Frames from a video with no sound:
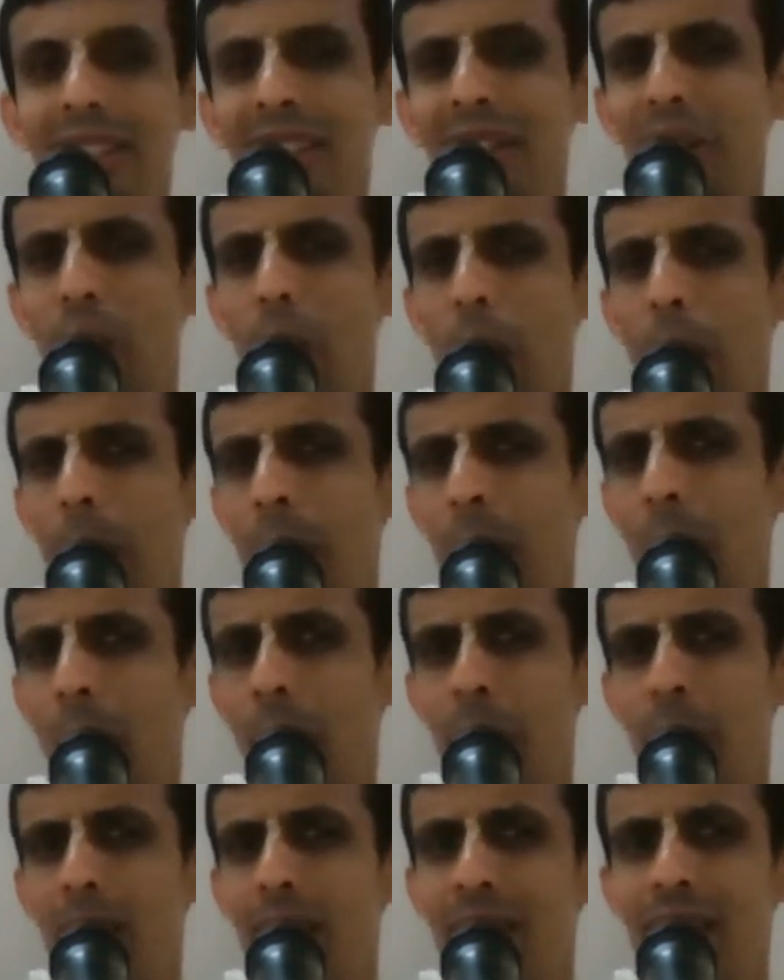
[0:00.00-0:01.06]
It's a
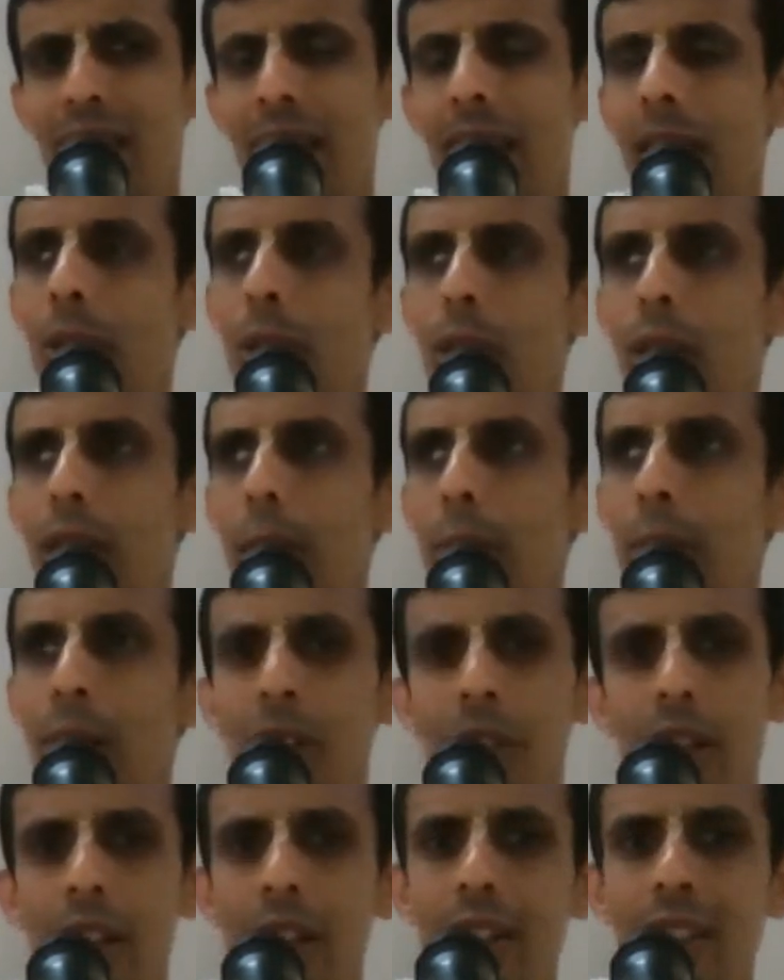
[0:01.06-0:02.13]
normal seeing, okay,
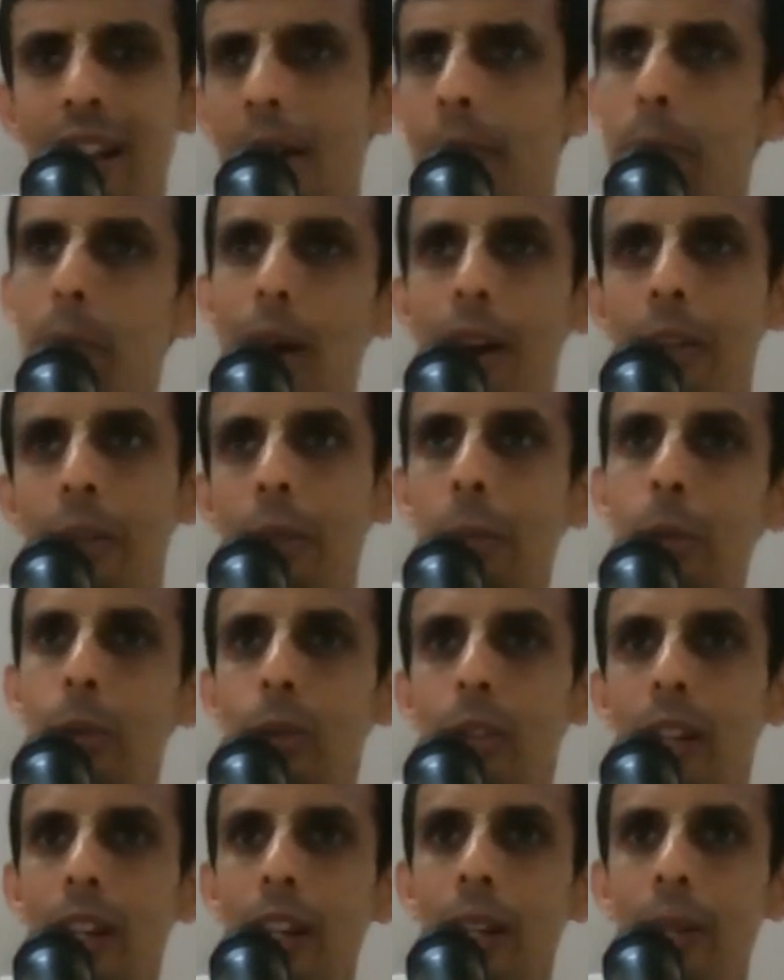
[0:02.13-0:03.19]
Prashetam,
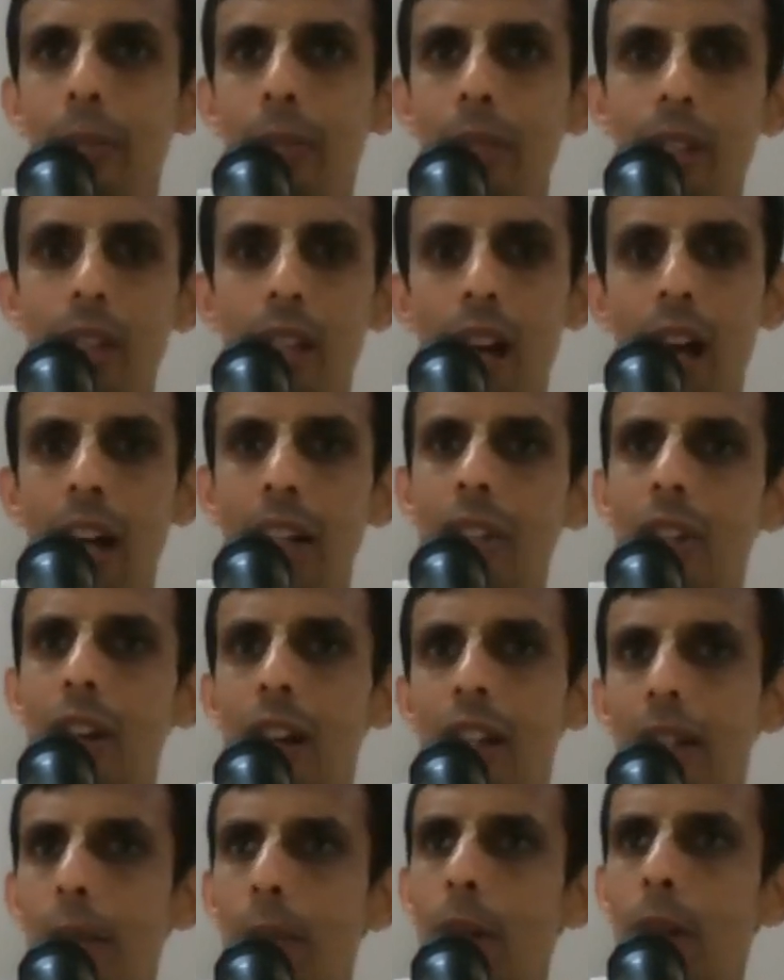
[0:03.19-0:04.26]
Panduputranam,
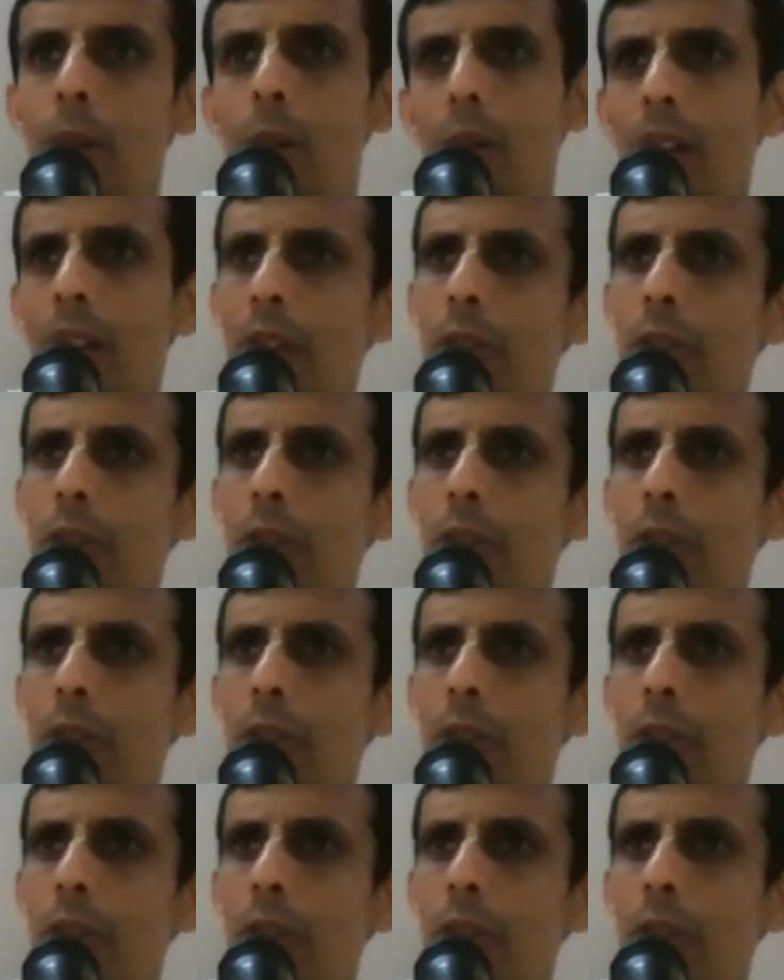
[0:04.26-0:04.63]
Acharyam.